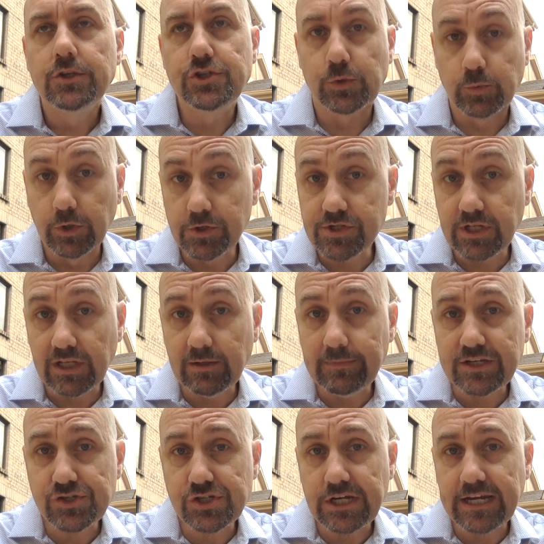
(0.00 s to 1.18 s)
Jerusalem
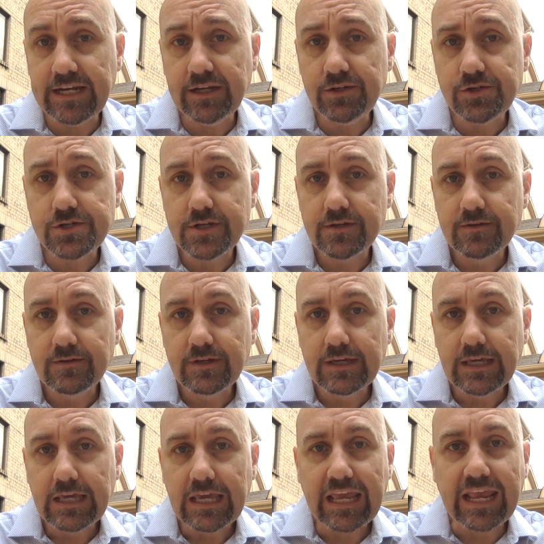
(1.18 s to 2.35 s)
has changed,
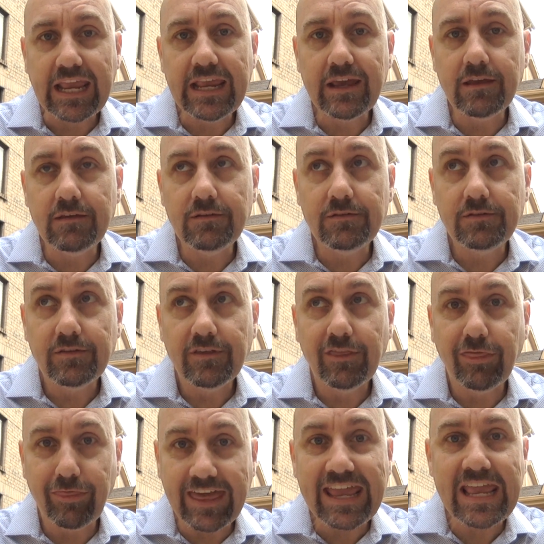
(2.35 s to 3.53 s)
and
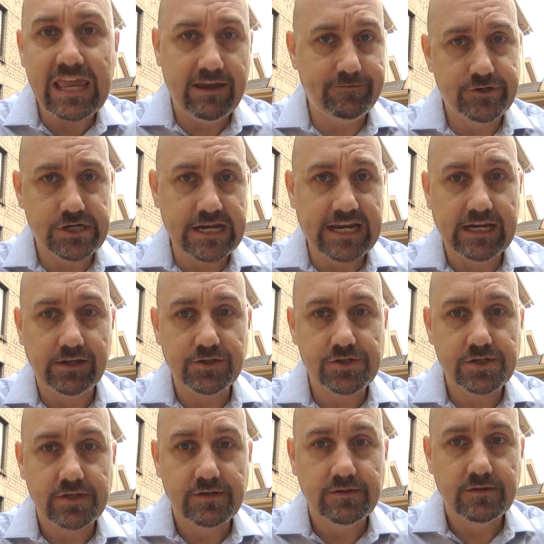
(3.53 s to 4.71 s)
they have changed.